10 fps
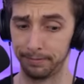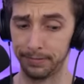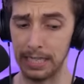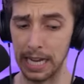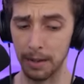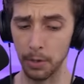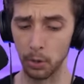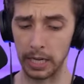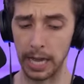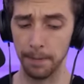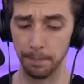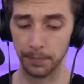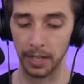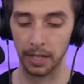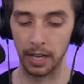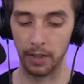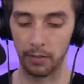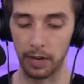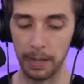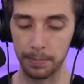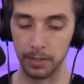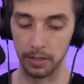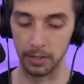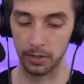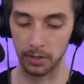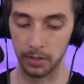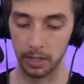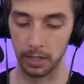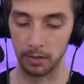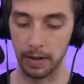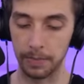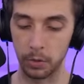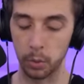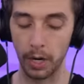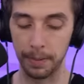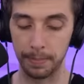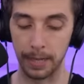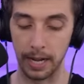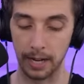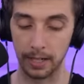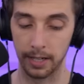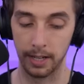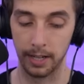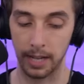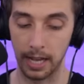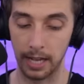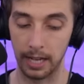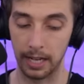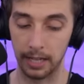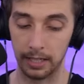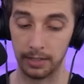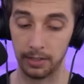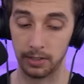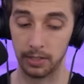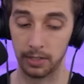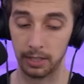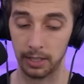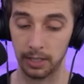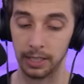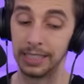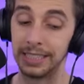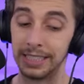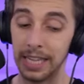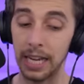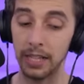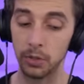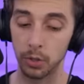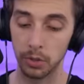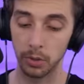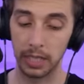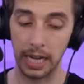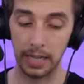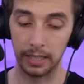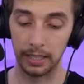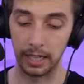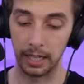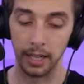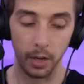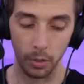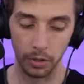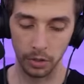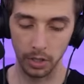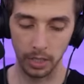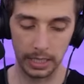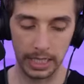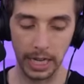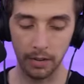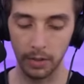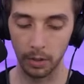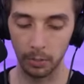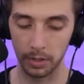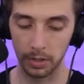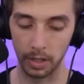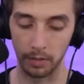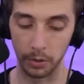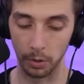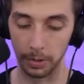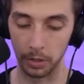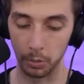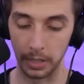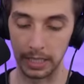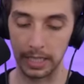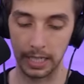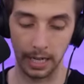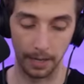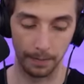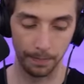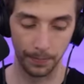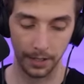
Yeah, okay. And the raptors... So Raptor twin pack. And that is also kind of deadly. We're just going to carry on with the Dilophosaur because we can.